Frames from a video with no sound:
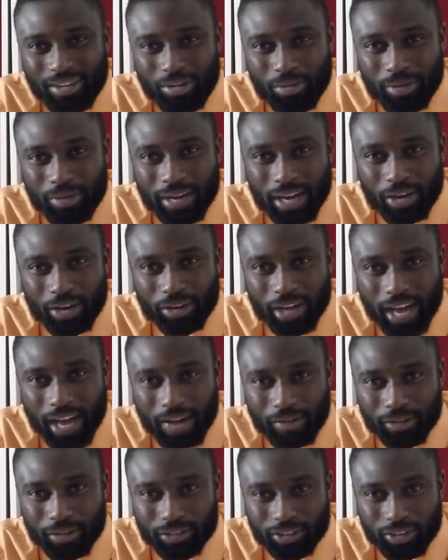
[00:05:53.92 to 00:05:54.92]
women are gonna
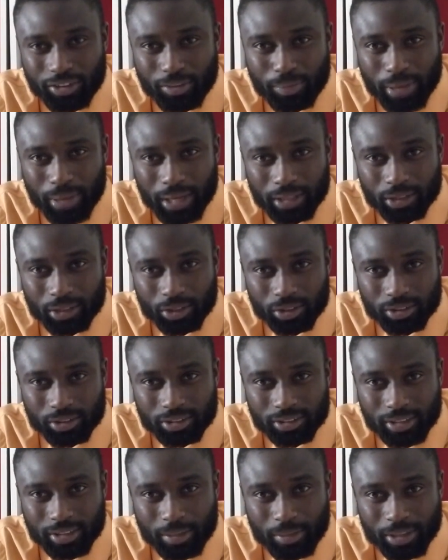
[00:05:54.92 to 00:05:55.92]
have all sort of bad
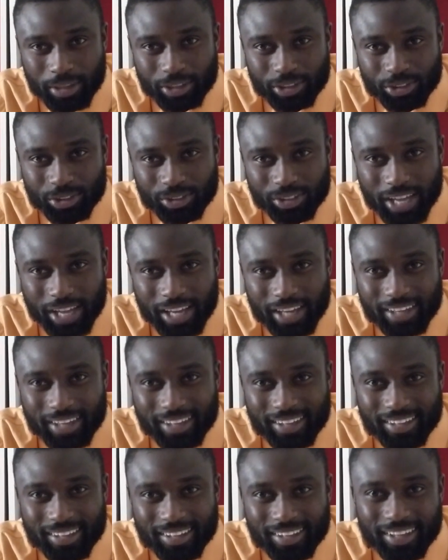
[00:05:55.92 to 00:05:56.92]
thoughts about you, like
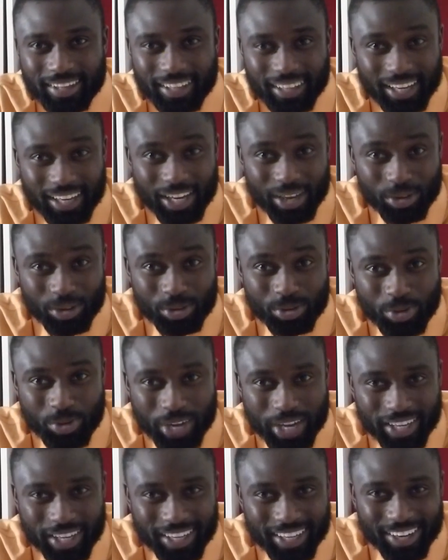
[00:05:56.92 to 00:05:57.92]
in a good
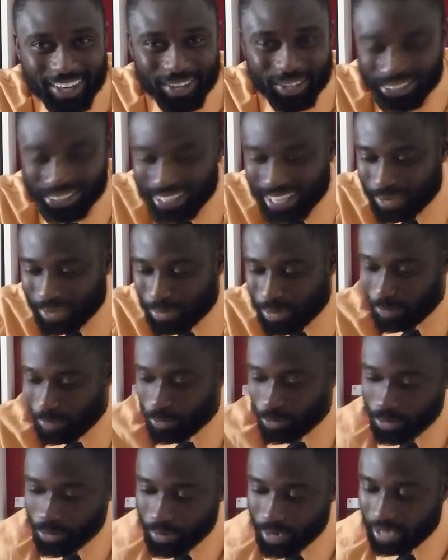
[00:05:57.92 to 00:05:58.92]
way. You know, it's like
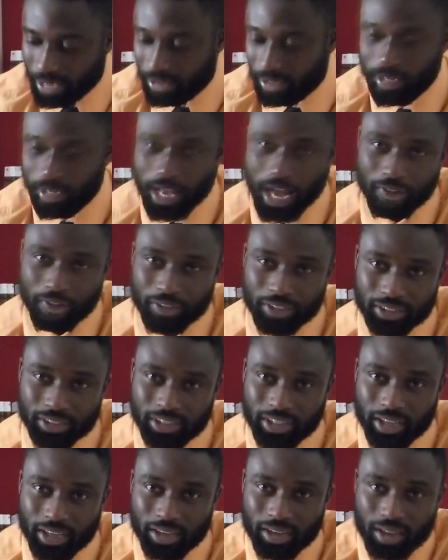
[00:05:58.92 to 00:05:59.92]
people, women love
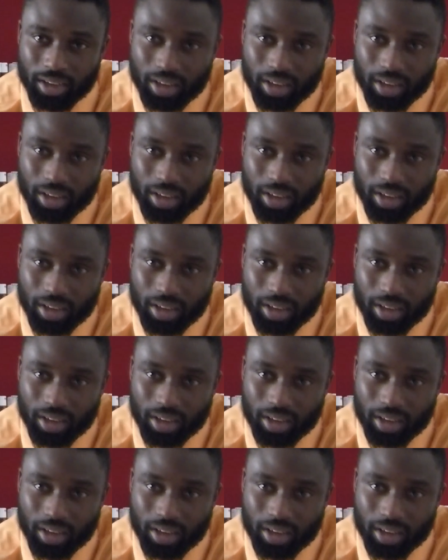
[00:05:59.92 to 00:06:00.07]
this thing.